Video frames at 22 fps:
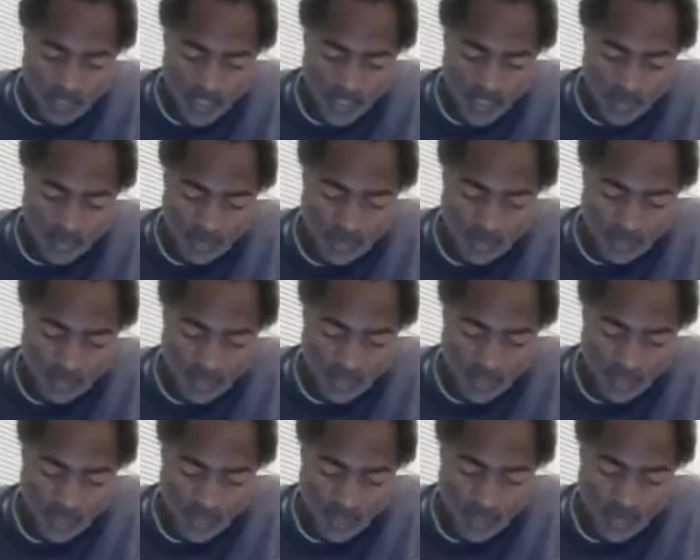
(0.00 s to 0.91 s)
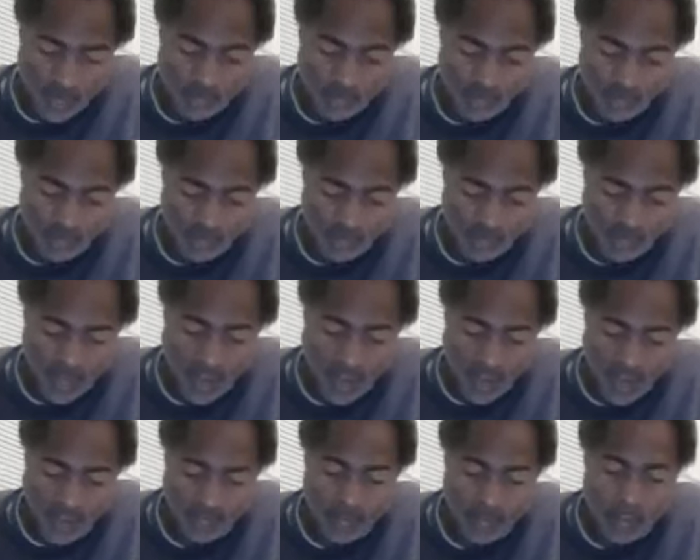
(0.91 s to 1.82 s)
chapter 2 and verse
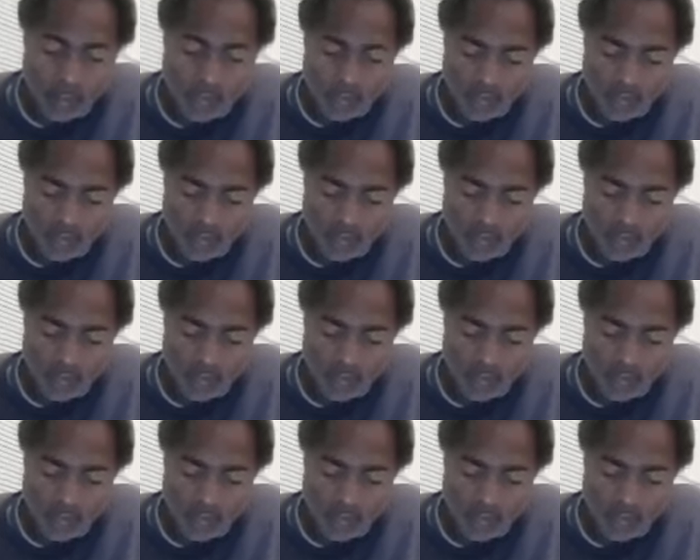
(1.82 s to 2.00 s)
5.